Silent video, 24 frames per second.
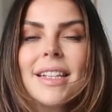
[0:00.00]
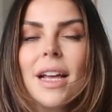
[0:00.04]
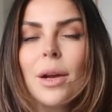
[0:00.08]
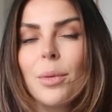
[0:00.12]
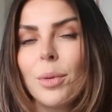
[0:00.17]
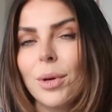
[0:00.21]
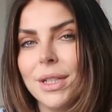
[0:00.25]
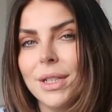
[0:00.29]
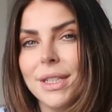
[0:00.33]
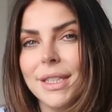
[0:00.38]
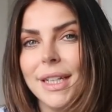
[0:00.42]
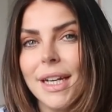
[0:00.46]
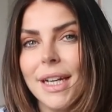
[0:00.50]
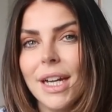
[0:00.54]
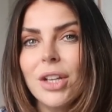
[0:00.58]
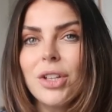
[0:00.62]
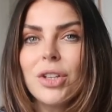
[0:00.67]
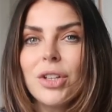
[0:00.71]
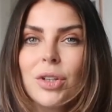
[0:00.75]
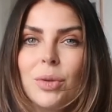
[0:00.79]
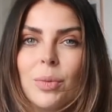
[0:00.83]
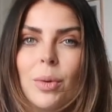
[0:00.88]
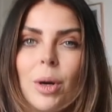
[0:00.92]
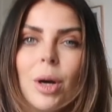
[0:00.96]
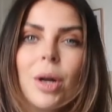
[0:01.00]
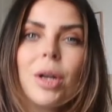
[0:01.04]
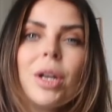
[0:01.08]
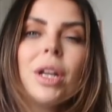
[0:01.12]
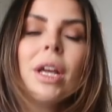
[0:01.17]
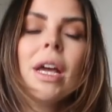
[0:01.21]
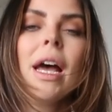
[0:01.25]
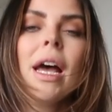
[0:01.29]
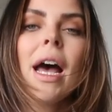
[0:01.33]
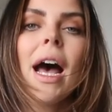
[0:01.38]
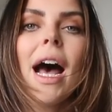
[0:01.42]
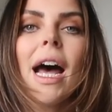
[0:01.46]
I wanted to get a new one,
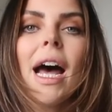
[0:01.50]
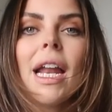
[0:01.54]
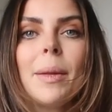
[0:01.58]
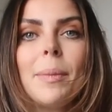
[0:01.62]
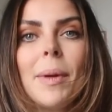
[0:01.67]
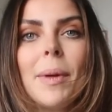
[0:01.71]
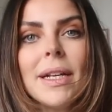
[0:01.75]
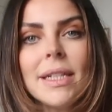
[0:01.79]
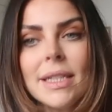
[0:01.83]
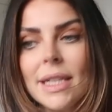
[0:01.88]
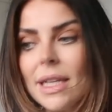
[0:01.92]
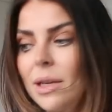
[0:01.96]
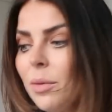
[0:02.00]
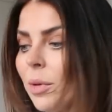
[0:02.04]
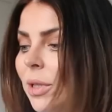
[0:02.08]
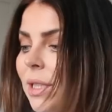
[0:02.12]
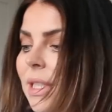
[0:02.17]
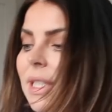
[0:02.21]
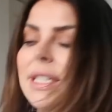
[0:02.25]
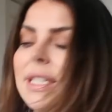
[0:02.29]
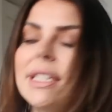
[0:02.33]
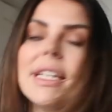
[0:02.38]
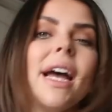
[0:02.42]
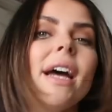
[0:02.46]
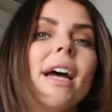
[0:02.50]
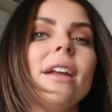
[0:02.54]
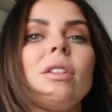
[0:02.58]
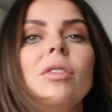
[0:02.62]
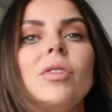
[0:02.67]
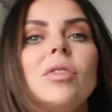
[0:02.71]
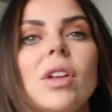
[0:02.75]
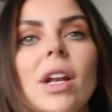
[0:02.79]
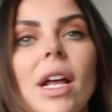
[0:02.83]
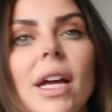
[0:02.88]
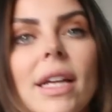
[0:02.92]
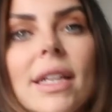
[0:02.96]
and I basically wanted to get
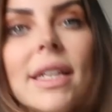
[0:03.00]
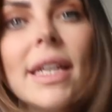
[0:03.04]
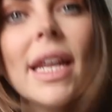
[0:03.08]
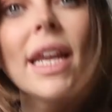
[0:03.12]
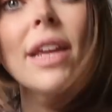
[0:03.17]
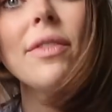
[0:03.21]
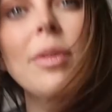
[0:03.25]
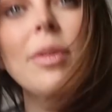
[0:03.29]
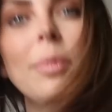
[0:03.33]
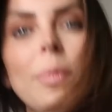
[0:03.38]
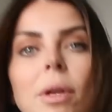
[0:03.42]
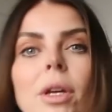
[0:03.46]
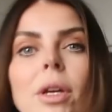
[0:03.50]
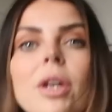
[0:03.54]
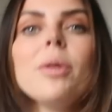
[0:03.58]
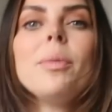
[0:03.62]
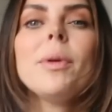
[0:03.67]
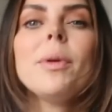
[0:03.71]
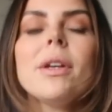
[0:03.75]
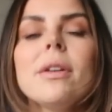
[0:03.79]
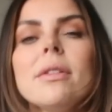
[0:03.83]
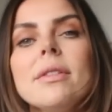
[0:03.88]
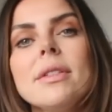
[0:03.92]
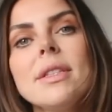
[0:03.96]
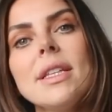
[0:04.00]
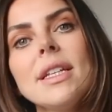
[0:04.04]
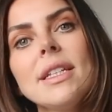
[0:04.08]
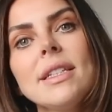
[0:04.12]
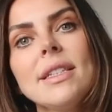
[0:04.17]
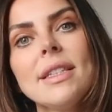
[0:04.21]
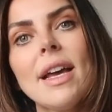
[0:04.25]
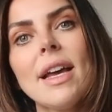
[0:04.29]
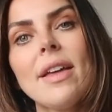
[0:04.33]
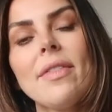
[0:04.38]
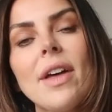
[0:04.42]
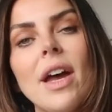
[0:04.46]
another like navy blue, because this
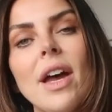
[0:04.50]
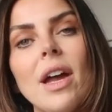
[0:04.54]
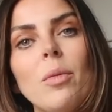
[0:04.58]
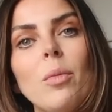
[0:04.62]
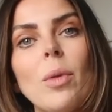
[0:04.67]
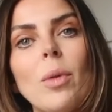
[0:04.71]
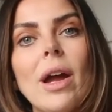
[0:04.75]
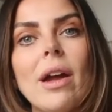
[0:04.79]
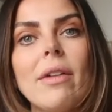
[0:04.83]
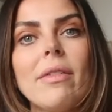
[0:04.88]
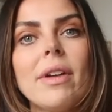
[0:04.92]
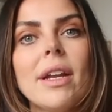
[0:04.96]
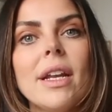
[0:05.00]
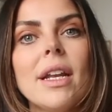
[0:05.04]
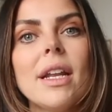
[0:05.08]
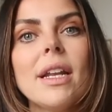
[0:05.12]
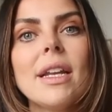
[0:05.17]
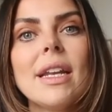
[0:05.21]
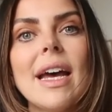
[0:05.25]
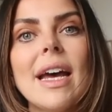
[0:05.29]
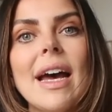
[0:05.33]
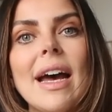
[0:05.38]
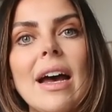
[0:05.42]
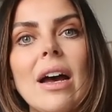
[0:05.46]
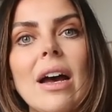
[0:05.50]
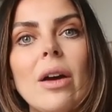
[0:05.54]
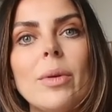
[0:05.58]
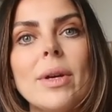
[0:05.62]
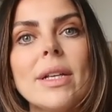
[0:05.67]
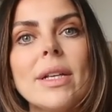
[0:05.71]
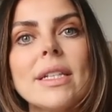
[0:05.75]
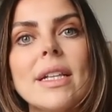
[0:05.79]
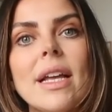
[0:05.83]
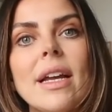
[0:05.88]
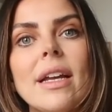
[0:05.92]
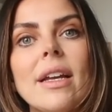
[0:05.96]
set that I'm wearing now
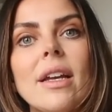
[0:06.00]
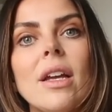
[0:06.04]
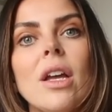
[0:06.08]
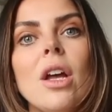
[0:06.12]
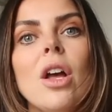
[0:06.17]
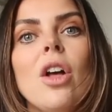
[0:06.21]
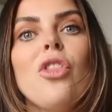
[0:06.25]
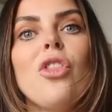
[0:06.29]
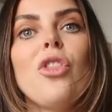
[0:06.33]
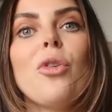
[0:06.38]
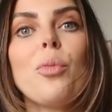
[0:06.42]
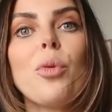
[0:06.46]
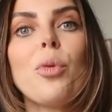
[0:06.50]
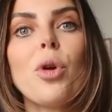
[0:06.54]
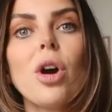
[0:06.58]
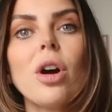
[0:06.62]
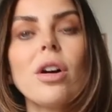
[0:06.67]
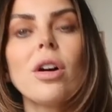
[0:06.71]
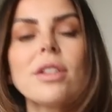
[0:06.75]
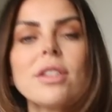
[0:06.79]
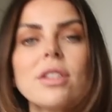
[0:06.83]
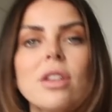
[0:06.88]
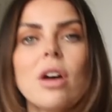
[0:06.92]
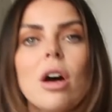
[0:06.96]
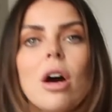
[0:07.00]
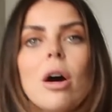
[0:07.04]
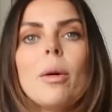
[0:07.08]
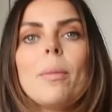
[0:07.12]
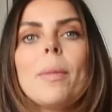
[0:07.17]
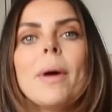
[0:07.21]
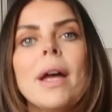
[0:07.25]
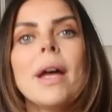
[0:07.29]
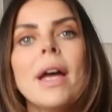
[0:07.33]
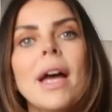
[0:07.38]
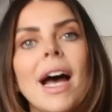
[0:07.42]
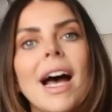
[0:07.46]
is like the bra
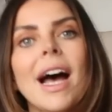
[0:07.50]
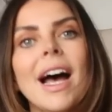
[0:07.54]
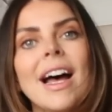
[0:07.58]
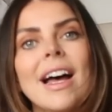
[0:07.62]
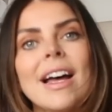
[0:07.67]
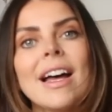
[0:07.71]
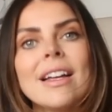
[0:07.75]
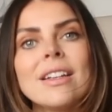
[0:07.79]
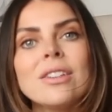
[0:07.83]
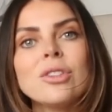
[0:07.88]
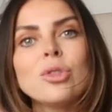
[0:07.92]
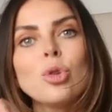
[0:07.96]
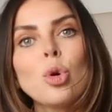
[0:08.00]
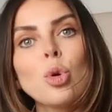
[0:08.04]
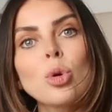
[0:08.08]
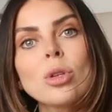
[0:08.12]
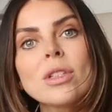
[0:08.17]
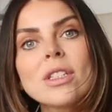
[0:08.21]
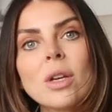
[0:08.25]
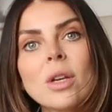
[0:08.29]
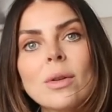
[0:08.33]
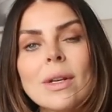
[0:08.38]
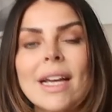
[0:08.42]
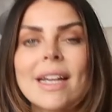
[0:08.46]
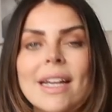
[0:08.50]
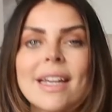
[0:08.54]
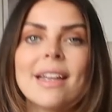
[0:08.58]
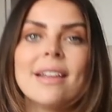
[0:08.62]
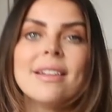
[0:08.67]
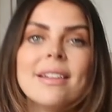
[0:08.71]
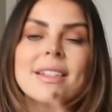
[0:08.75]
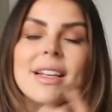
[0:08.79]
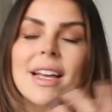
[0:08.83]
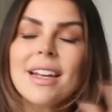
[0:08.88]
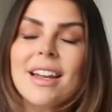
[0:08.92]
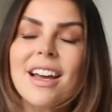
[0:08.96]
top and also
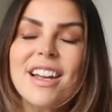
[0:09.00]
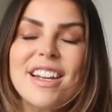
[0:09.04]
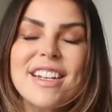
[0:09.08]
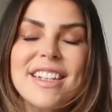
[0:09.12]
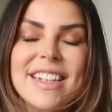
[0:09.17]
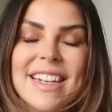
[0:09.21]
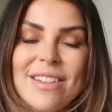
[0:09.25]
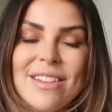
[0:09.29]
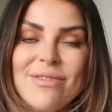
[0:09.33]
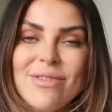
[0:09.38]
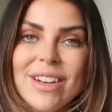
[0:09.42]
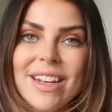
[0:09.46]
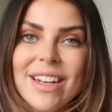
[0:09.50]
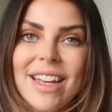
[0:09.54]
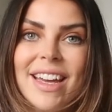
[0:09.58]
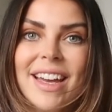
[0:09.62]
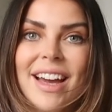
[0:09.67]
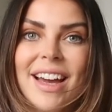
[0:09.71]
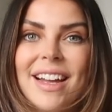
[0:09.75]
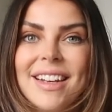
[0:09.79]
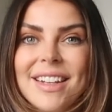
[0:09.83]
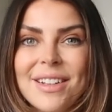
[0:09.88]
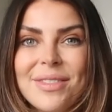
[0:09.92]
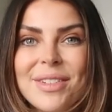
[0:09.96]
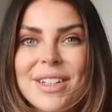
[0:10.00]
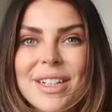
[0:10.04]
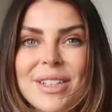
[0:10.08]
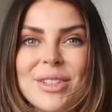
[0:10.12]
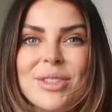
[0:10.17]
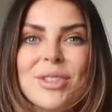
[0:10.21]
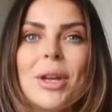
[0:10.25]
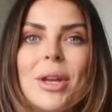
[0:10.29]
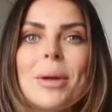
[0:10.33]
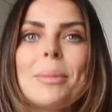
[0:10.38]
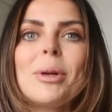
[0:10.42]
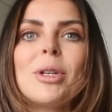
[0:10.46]
leggings, and I live in it
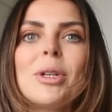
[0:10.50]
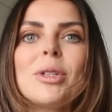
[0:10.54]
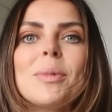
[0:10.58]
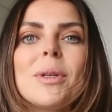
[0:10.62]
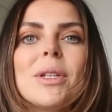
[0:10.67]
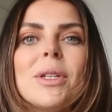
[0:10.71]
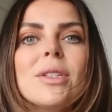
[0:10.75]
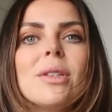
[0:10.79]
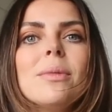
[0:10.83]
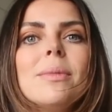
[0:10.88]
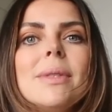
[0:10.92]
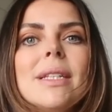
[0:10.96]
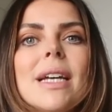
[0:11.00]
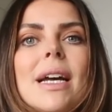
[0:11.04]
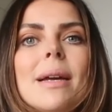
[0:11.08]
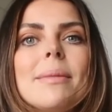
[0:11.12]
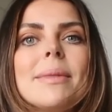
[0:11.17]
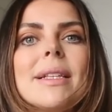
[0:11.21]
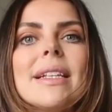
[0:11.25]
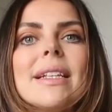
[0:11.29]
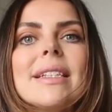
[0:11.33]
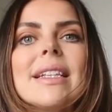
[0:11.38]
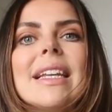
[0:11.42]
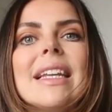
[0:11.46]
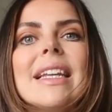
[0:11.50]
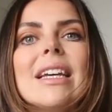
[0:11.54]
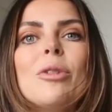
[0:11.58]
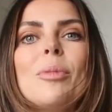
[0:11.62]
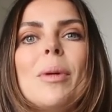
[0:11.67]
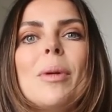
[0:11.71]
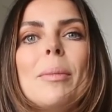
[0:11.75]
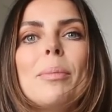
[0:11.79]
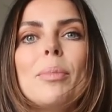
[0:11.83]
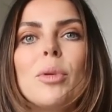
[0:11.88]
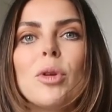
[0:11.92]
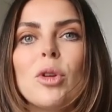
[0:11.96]
so much, but sometimes it's a little
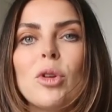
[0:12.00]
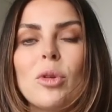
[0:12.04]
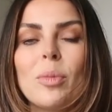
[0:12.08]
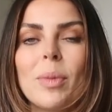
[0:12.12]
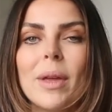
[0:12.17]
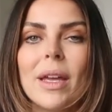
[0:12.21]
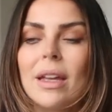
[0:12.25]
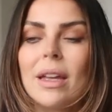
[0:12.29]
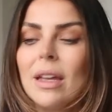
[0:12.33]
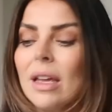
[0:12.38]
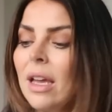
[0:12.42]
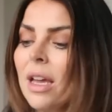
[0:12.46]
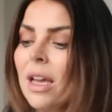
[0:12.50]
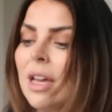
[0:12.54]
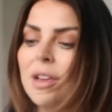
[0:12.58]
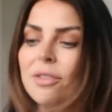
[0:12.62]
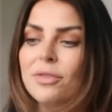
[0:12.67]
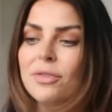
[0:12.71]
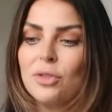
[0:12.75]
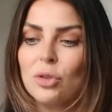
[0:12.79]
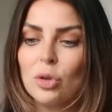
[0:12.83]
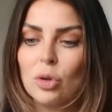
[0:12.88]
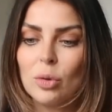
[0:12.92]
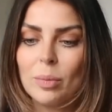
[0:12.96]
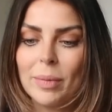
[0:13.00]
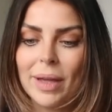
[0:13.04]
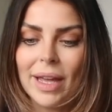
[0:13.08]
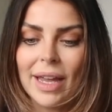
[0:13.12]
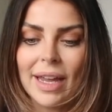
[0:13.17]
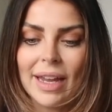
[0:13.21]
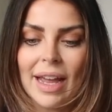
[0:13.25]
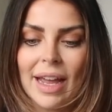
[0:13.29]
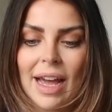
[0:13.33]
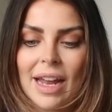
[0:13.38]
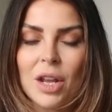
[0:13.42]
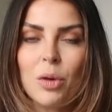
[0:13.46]
bit booby for
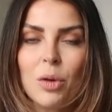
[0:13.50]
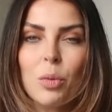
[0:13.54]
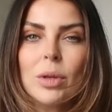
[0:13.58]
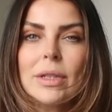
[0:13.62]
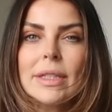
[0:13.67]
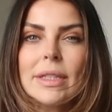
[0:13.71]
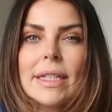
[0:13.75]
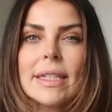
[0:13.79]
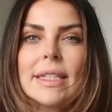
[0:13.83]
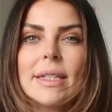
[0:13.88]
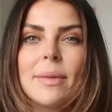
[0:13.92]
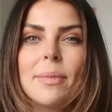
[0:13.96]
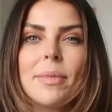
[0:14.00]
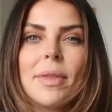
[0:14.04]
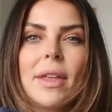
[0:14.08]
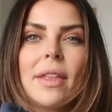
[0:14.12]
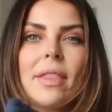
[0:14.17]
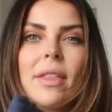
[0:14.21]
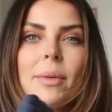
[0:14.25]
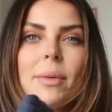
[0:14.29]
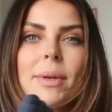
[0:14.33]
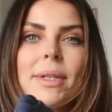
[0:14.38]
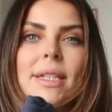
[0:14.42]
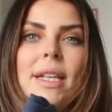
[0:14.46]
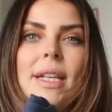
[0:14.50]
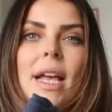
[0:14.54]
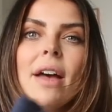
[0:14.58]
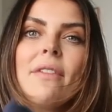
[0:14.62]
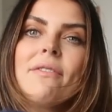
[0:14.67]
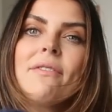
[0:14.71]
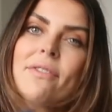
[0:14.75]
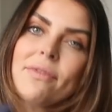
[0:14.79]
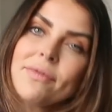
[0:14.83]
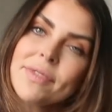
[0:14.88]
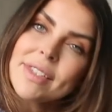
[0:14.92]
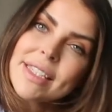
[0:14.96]
me, and I wanted something that was
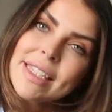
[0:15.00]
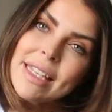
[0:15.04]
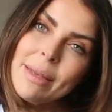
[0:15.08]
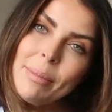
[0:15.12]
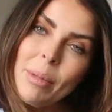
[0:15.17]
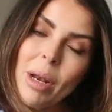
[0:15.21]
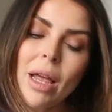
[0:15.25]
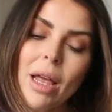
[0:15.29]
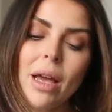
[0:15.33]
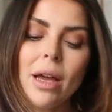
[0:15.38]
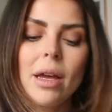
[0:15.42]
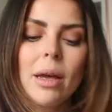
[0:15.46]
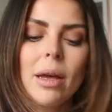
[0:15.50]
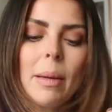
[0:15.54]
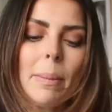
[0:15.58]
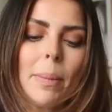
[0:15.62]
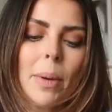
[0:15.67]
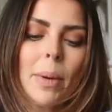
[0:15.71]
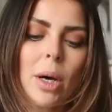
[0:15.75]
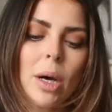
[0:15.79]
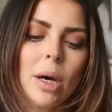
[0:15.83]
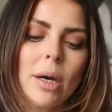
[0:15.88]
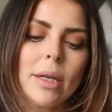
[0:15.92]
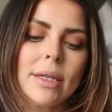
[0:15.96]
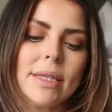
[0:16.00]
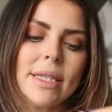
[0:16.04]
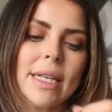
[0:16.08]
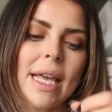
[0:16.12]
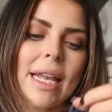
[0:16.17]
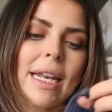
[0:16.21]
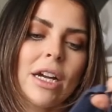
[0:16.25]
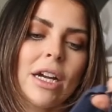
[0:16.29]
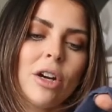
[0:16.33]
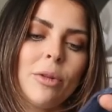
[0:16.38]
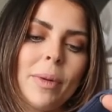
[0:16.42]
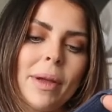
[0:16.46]
similar but a
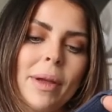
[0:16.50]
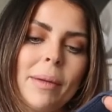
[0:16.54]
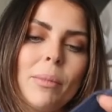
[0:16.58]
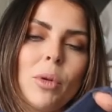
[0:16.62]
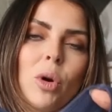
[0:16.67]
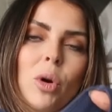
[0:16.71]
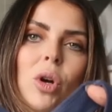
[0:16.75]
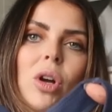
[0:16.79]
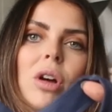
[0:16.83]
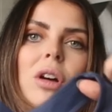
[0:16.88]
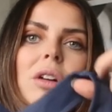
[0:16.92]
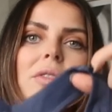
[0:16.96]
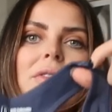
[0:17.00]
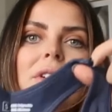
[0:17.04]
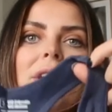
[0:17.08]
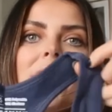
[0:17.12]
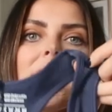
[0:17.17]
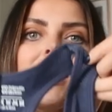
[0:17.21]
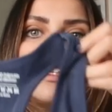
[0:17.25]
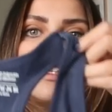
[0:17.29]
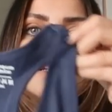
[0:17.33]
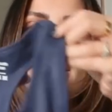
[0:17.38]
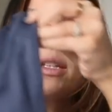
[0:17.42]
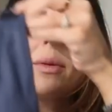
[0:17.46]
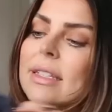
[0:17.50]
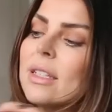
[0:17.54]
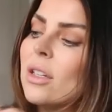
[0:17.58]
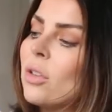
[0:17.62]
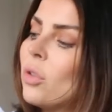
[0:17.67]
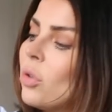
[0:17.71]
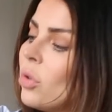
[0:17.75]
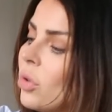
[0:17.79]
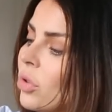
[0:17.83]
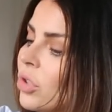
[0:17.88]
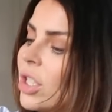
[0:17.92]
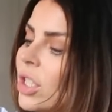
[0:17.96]
little bit more covered. So it's a
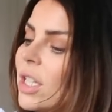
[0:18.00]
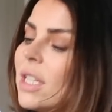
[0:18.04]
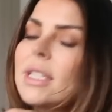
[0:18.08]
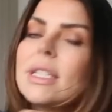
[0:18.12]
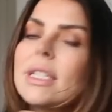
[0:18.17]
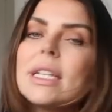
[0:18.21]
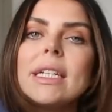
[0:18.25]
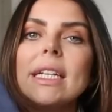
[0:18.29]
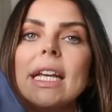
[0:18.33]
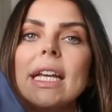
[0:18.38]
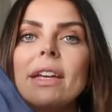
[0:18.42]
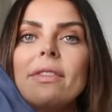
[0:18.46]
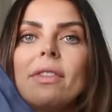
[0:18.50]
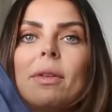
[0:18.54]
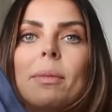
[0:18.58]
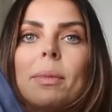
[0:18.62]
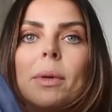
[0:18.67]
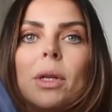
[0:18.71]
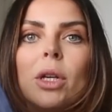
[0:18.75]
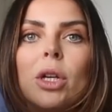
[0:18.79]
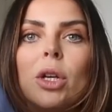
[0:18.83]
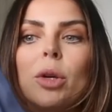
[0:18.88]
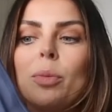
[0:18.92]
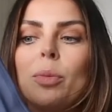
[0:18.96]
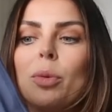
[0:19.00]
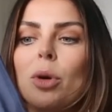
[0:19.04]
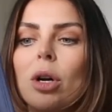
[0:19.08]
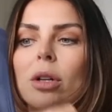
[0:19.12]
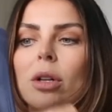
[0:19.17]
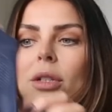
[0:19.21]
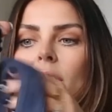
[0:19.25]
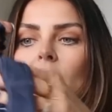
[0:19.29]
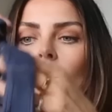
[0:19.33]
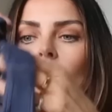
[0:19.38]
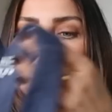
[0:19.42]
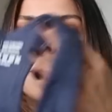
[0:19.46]
gorgeous navy blue bra
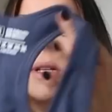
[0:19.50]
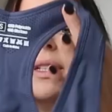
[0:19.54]
top.